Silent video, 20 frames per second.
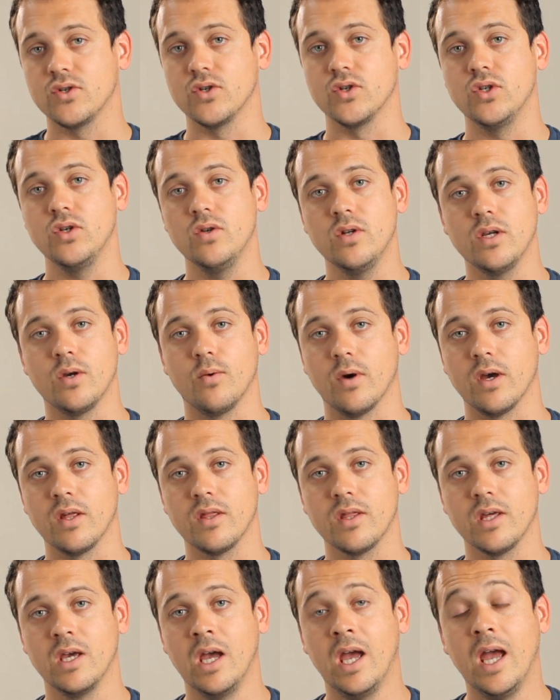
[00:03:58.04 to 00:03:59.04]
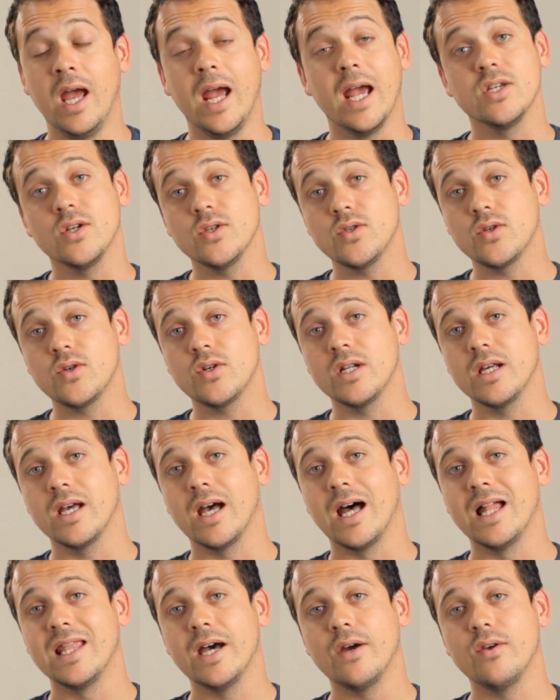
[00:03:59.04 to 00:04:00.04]
you're shooting with. It's also going to
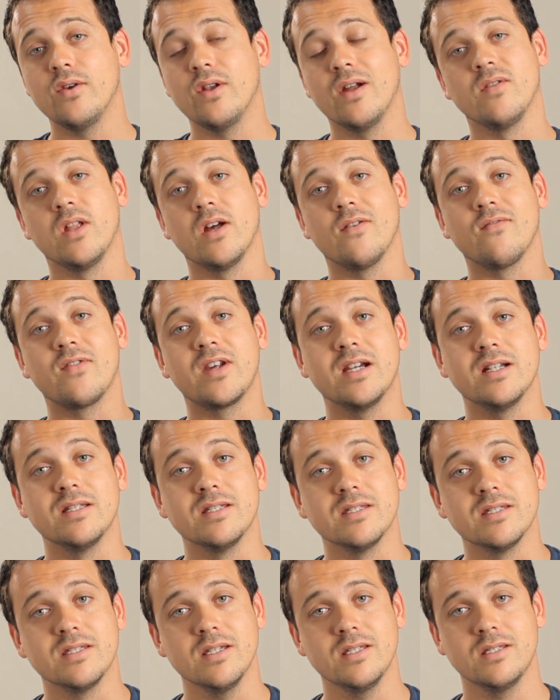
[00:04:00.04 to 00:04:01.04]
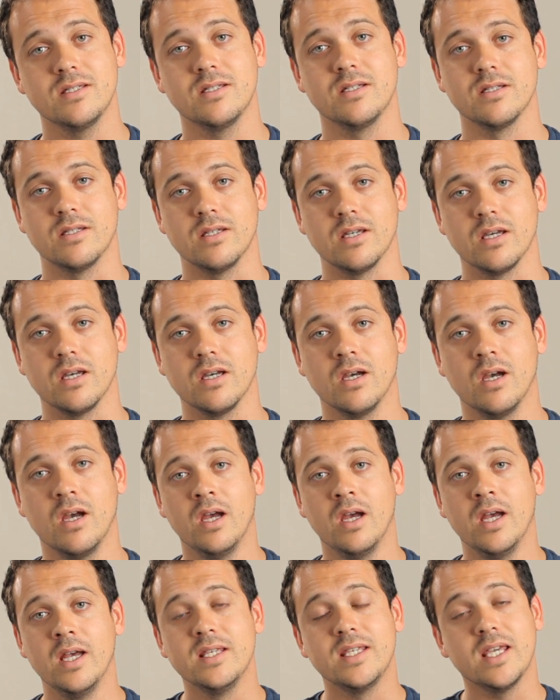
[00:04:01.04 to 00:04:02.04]
allow you to have a lot of consistency.
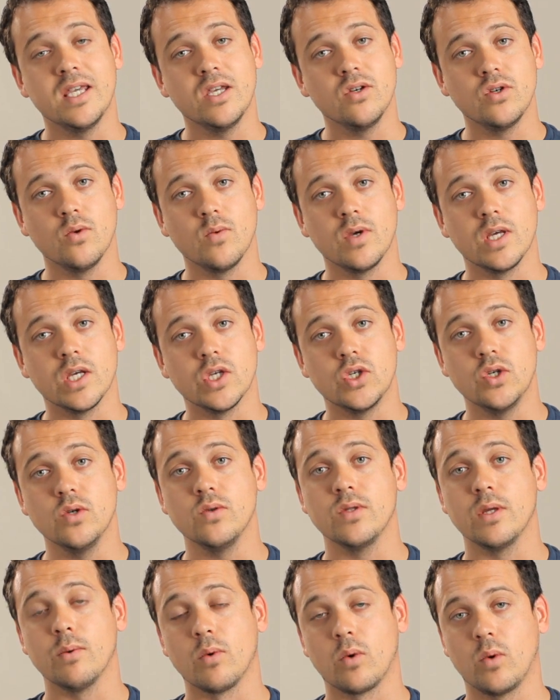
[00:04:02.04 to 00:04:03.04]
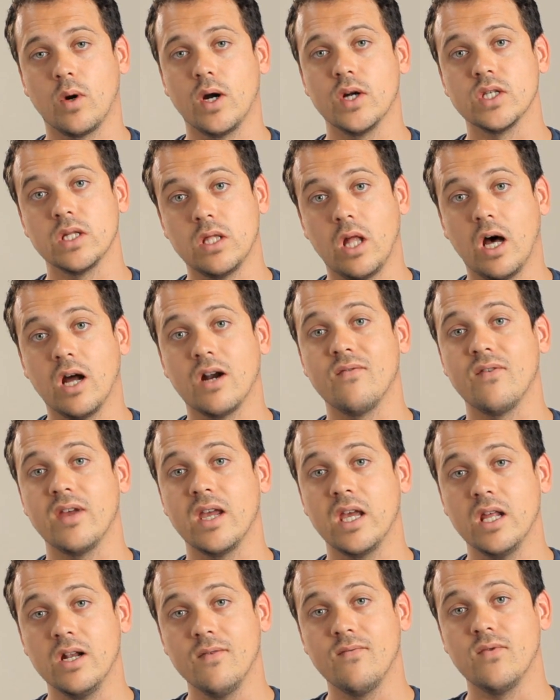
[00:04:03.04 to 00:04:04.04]
Say you're doing a shoot that requires a lot of
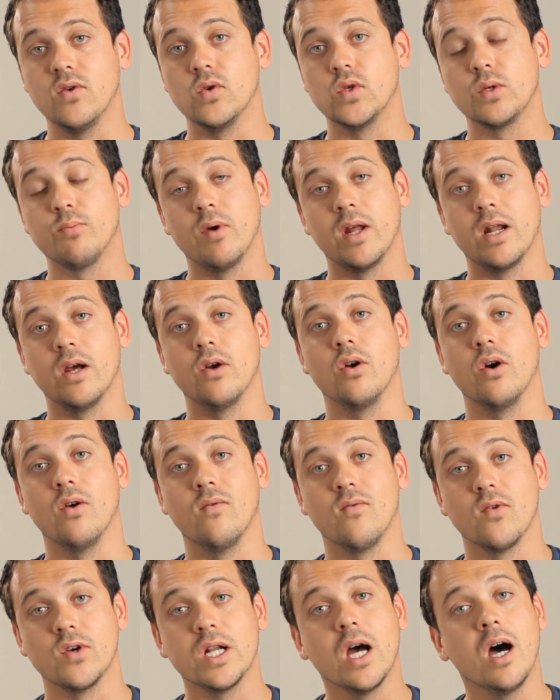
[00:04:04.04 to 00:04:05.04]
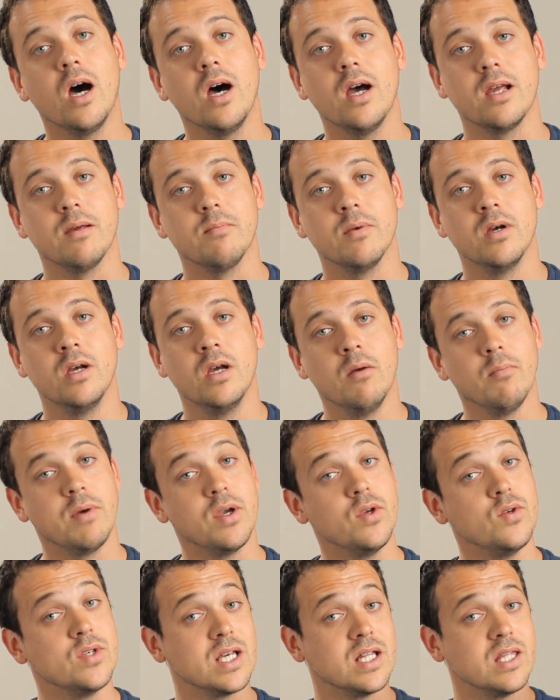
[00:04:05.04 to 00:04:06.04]
interviews spread out over time. By
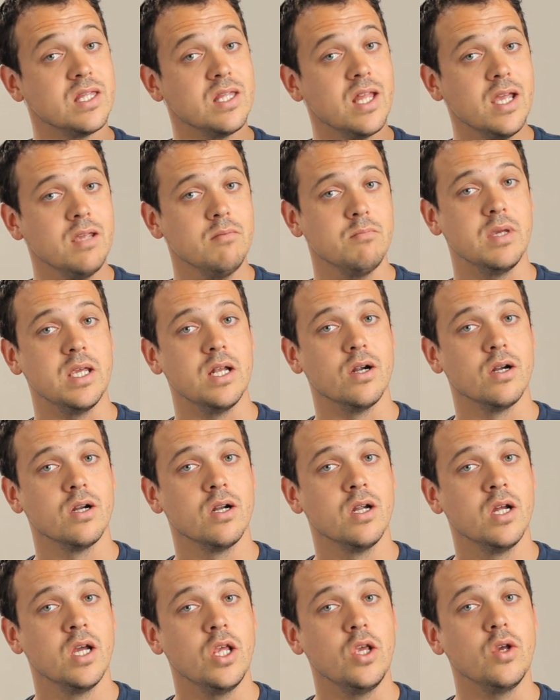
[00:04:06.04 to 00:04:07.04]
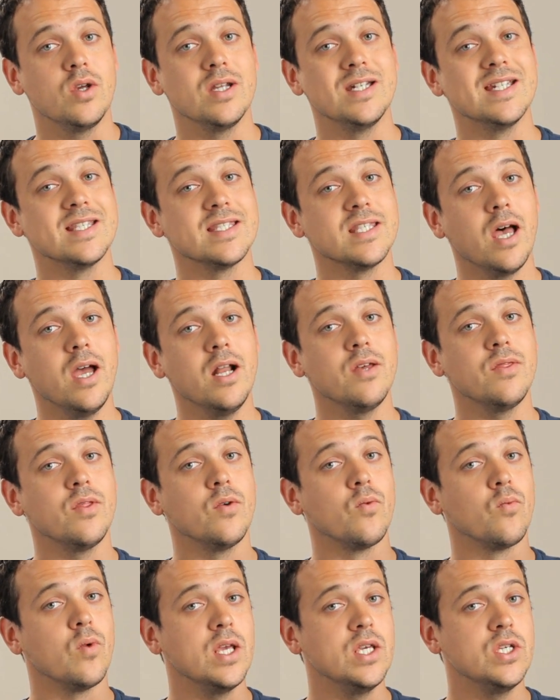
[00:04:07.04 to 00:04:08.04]
using a light meter, you can decide on the
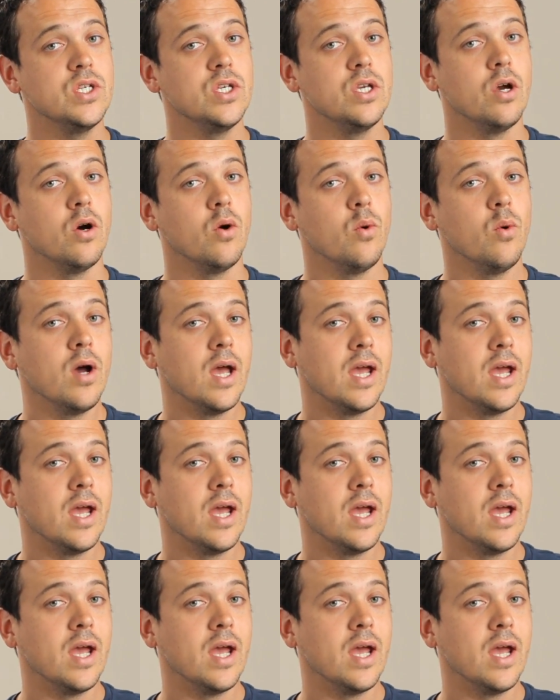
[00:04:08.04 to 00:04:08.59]
ratio